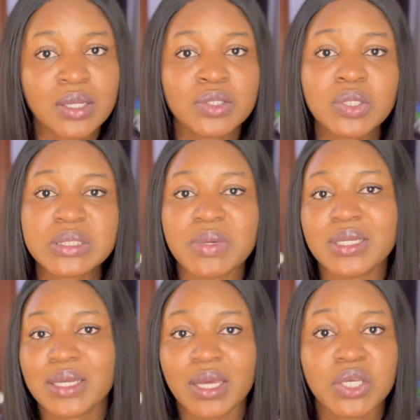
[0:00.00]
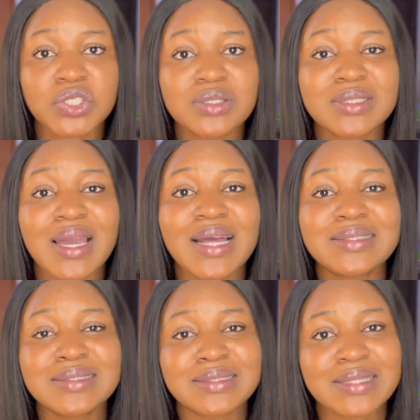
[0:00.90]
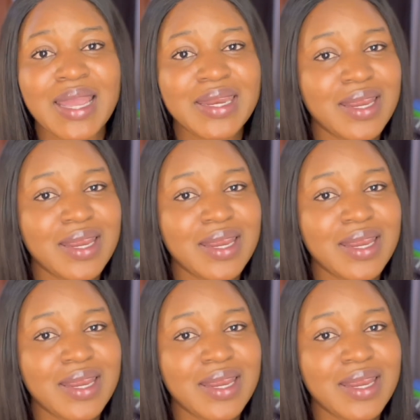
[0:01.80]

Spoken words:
those medications are designed